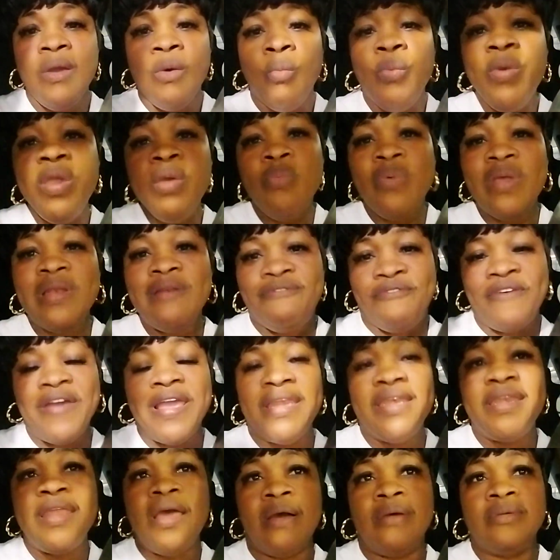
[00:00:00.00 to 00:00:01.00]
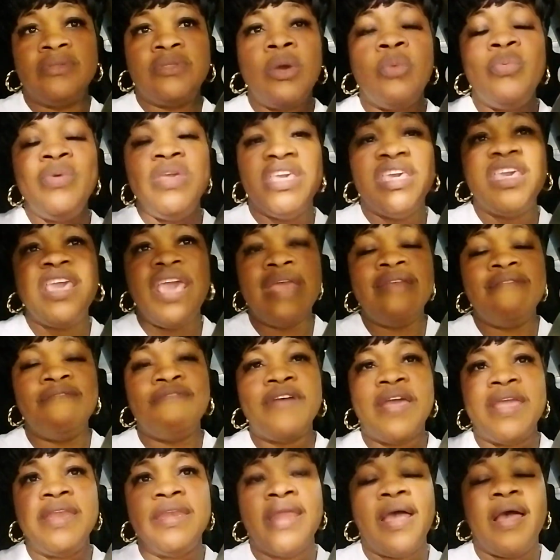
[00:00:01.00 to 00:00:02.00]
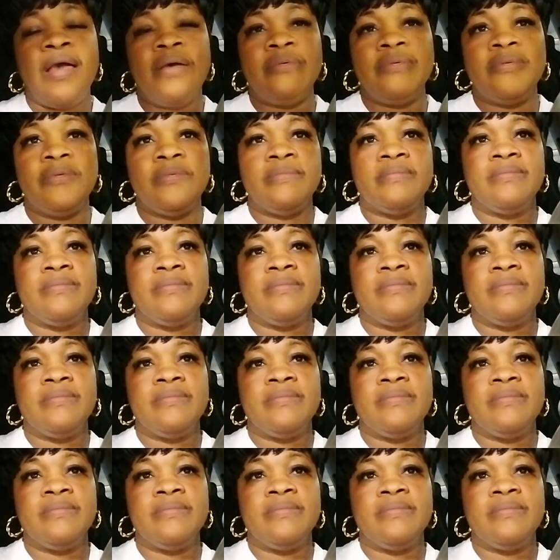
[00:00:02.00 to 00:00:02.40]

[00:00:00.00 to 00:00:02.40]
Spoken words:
we will find out, or we can find out.